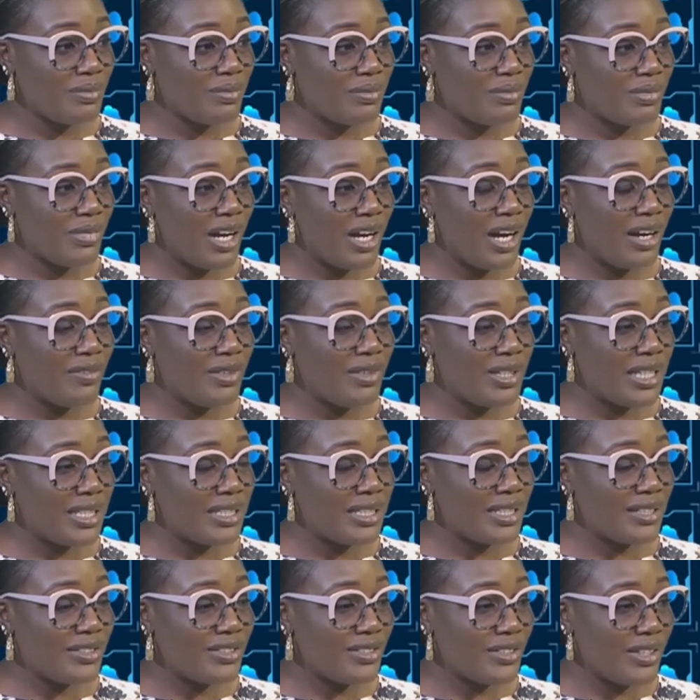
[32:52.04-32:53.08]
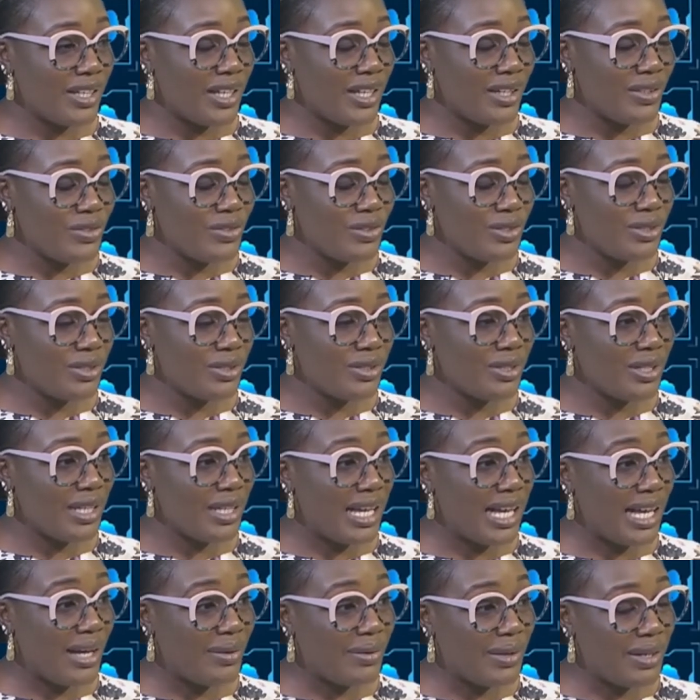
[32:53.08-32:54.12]
are related to age.
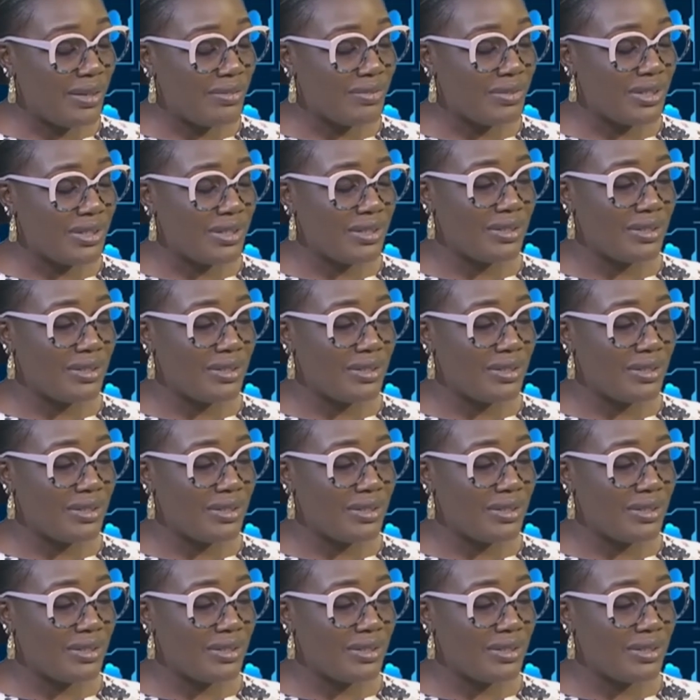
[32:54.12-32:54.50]
However,